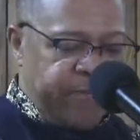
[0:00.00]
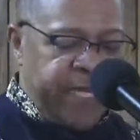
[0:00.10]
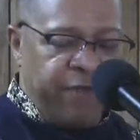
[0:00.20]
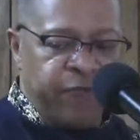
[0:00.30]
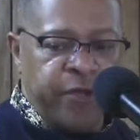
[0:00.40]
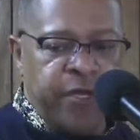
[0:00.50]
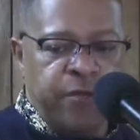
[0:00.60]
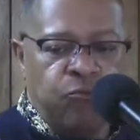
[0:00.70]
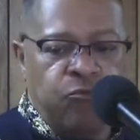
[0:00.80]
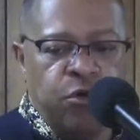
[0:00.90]
by
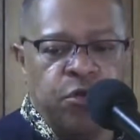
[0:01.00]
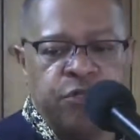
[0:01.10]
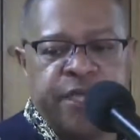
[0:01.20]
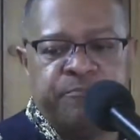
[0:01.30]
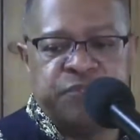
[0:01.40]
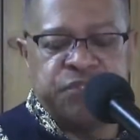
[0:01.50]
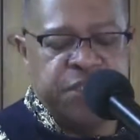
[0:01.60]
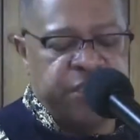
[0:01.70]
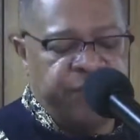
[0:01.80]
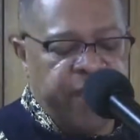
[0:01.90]
every word that
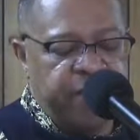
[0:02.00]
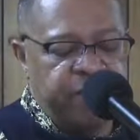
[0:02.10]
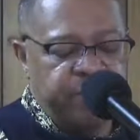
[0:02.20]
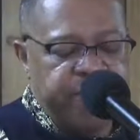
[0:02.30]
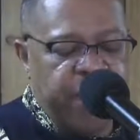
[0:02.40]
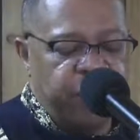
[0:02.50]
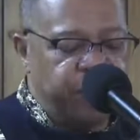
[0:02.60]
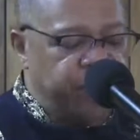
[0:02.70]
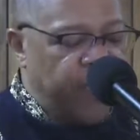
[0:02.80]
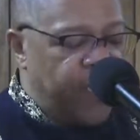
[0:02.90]
proceedeth out of the mouth
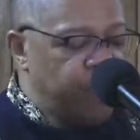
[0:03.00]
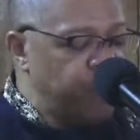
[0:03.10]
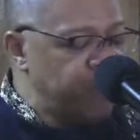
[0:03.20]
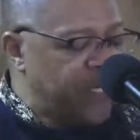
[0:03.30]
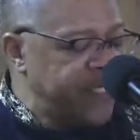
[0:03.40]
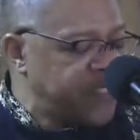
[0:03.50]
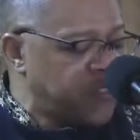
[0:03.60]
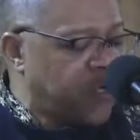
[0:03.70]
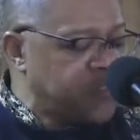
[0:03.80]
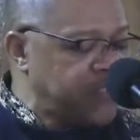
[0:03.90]
of God. And when money
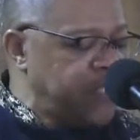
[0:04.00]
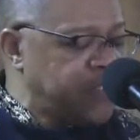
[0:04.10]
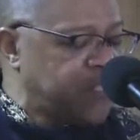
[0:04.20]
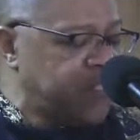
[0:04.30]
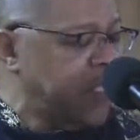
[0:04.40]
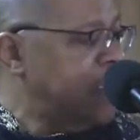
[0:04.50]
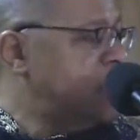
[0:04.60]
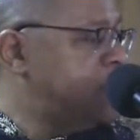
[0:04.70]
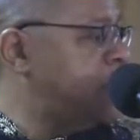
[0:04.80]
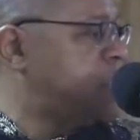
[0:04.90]
talked, Jesus
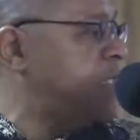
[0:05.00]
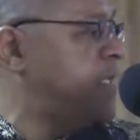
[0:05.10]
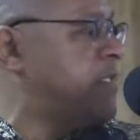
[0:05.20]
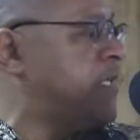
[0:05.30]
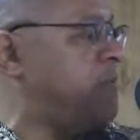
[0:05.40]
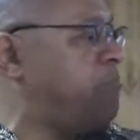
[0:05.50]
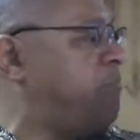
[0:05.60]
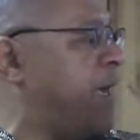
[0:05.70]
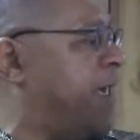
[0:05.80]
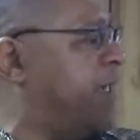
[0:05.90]
just said,
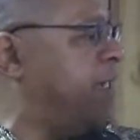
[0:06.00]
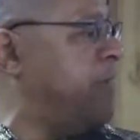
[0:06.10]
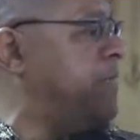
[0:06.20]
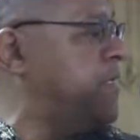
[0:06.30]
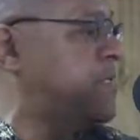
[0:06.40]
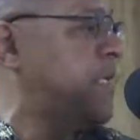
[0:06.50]
Get behind me,